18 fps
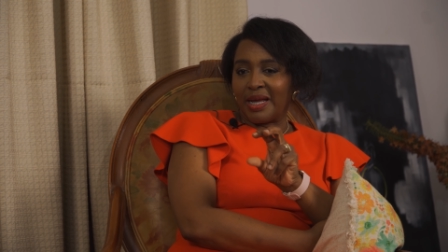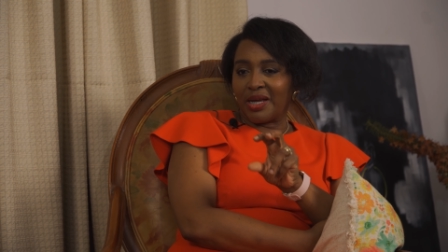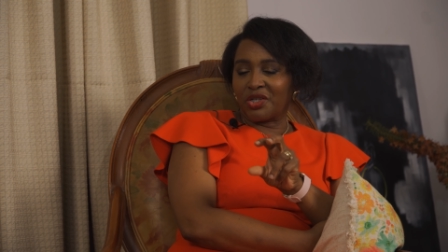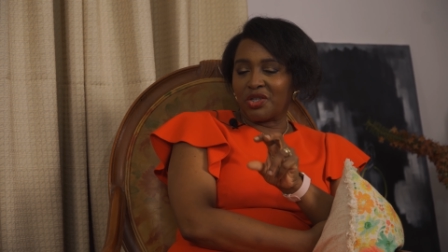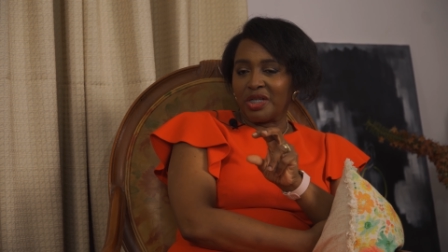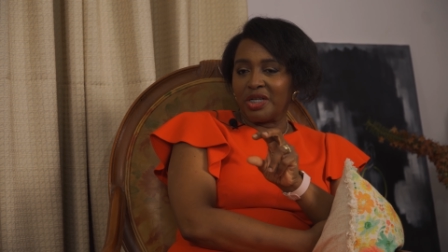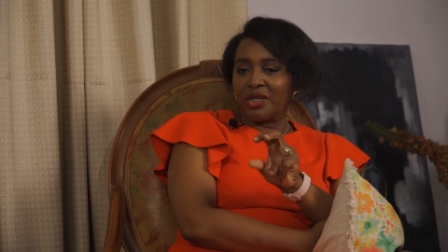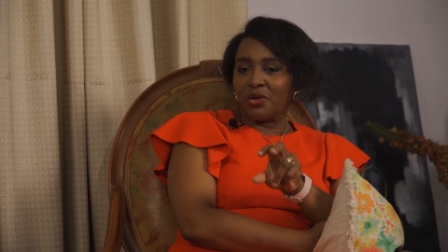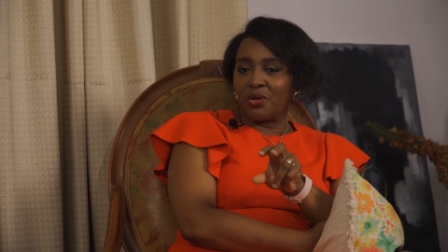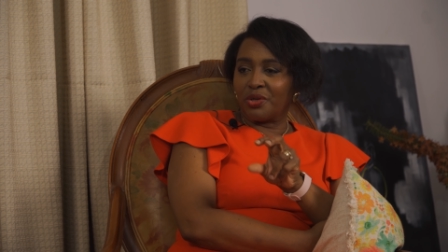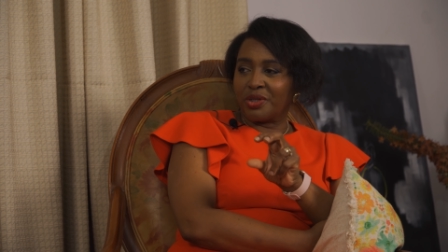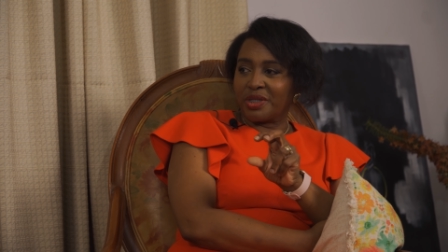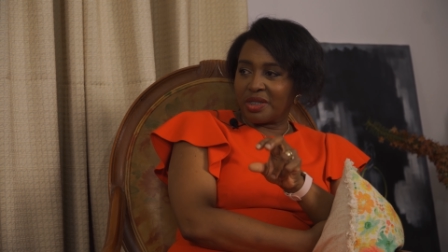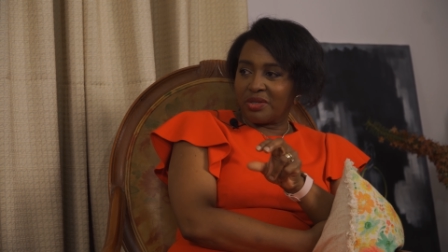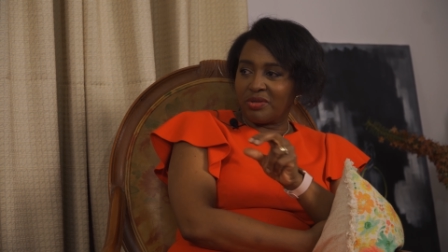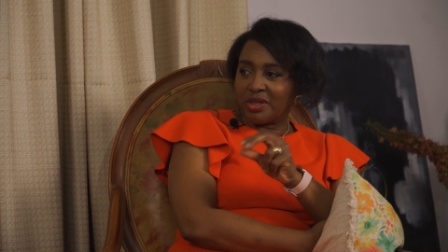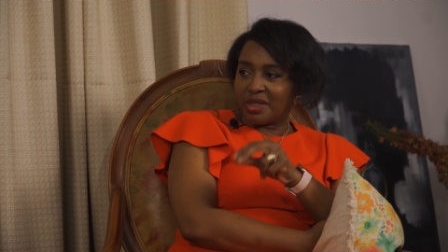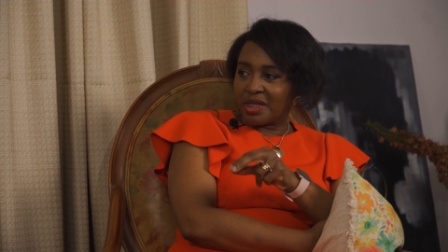actually
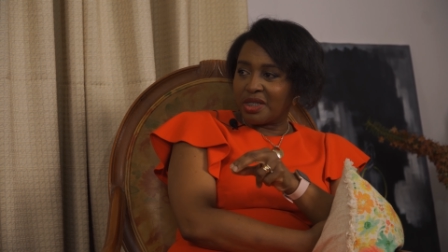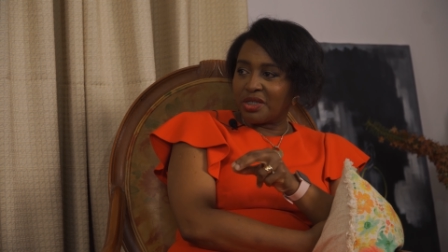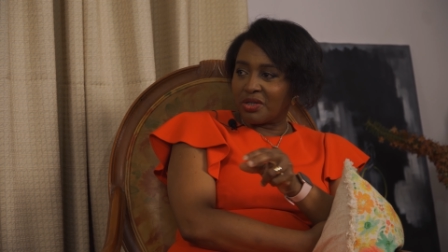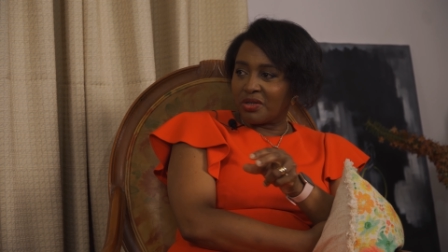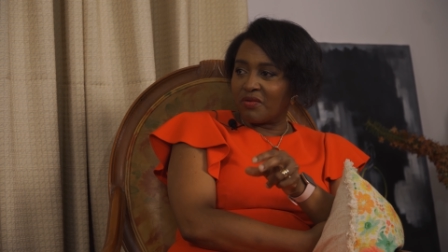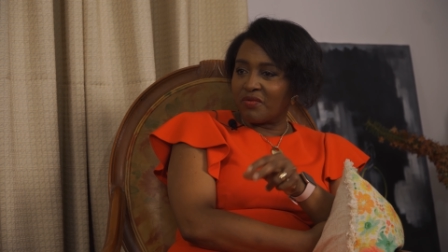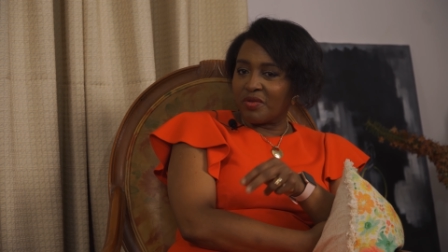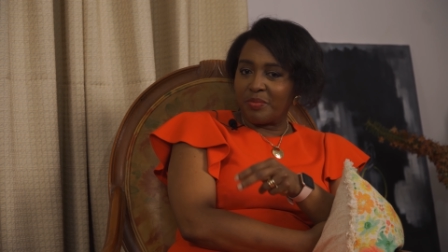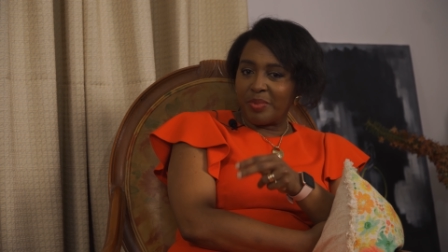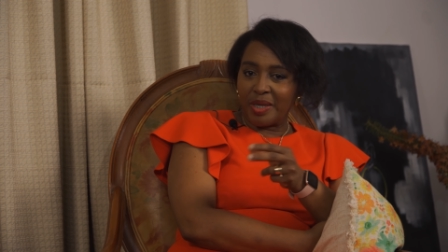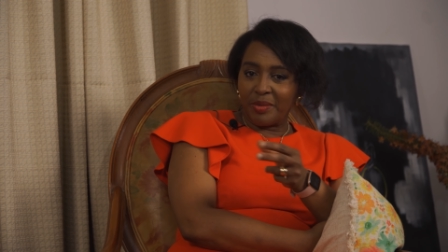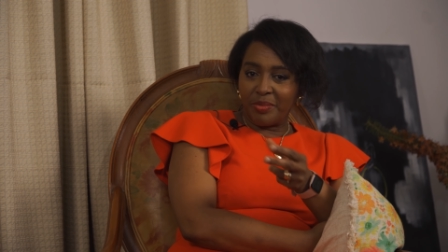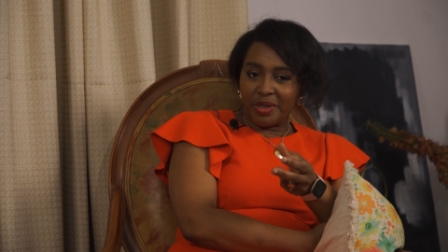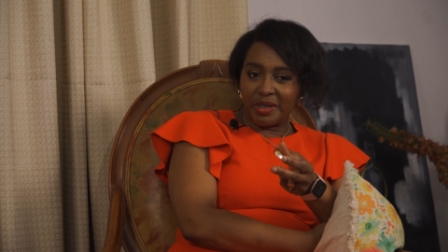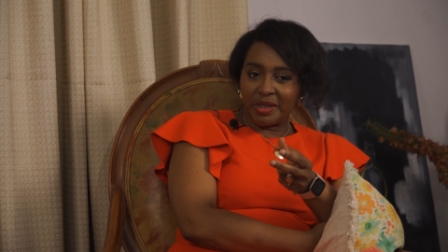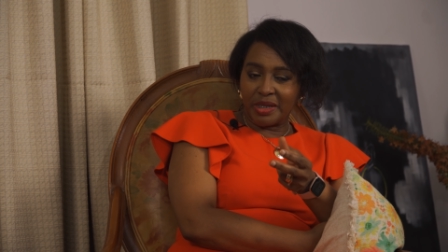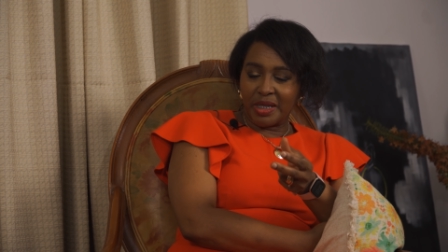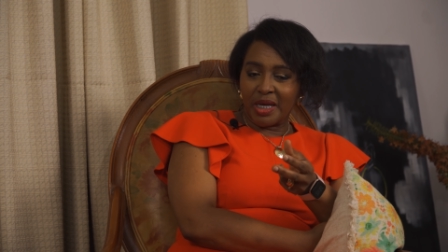cause irritation of the
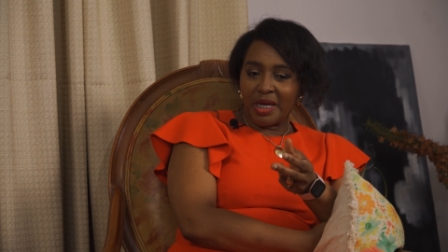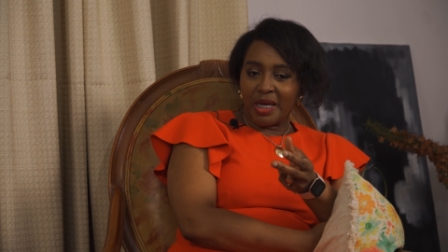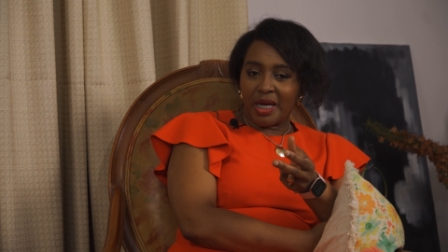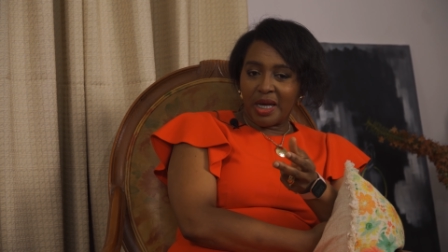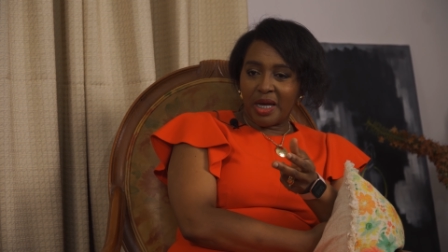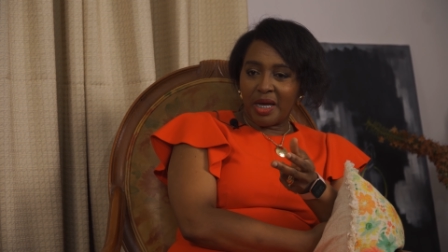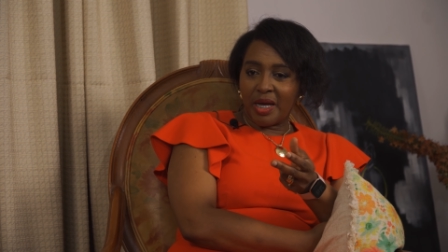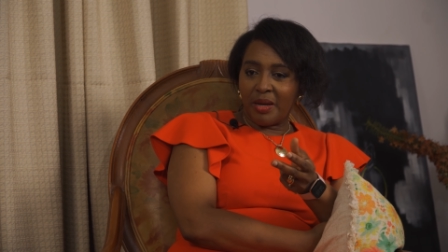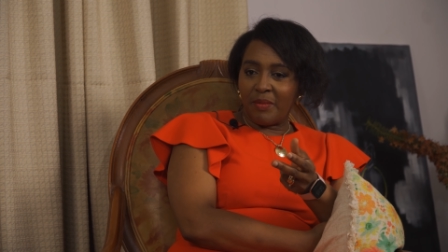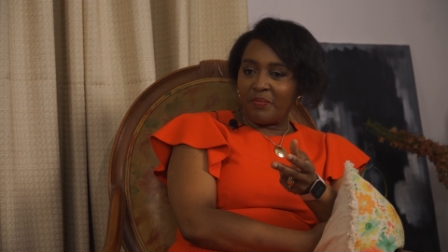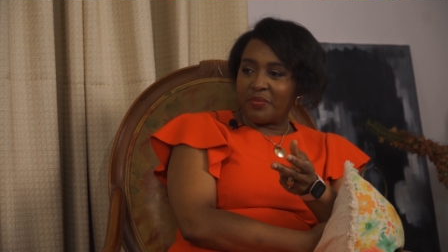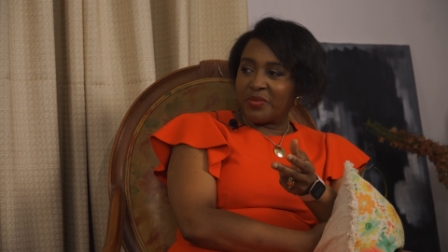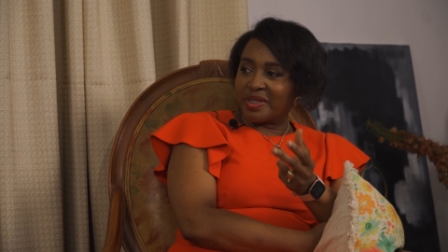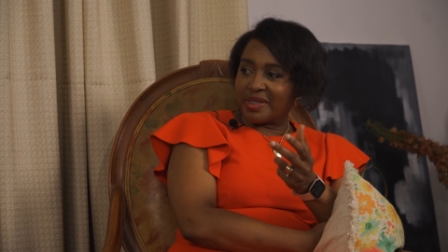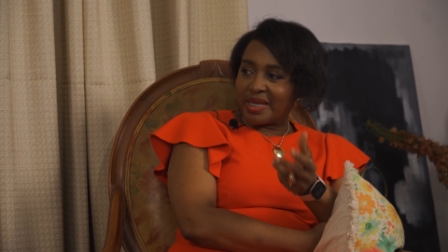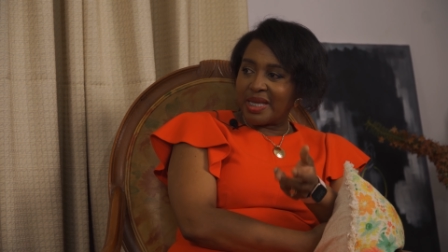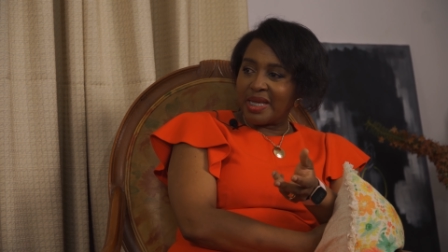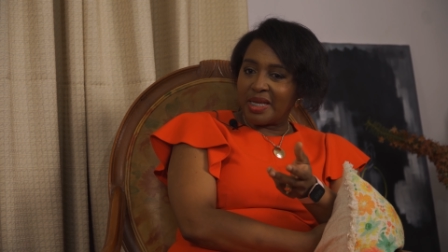baby's
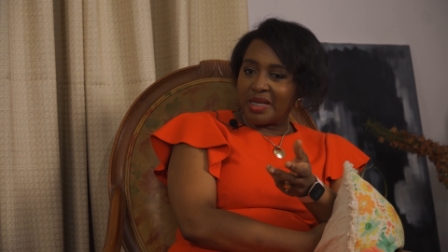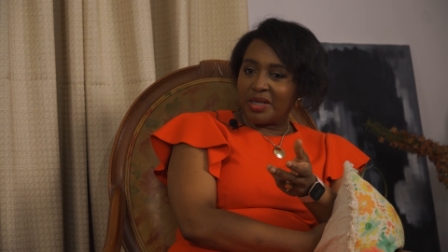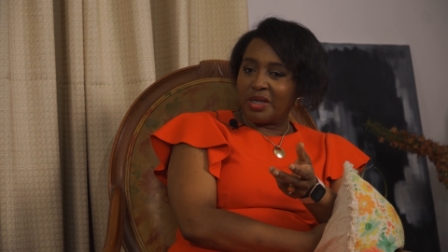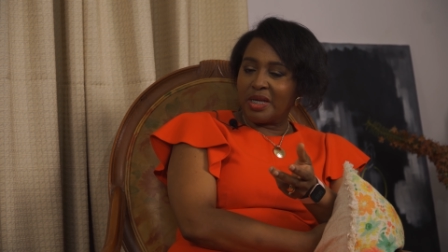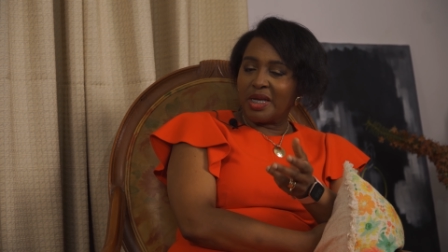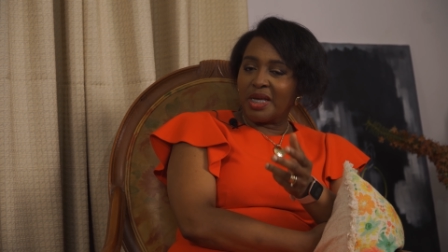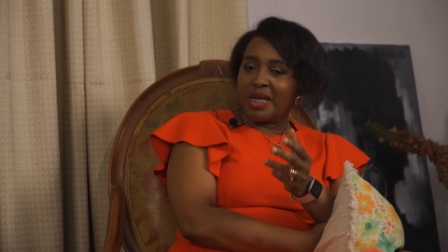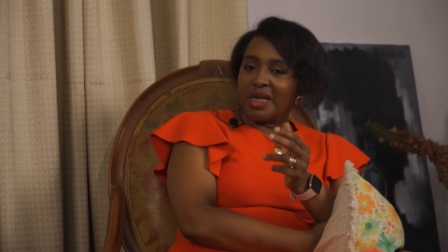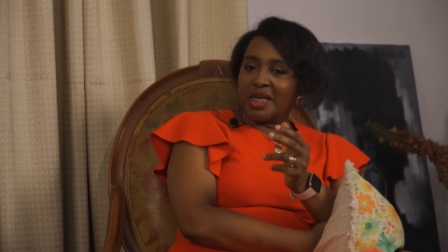um, skin,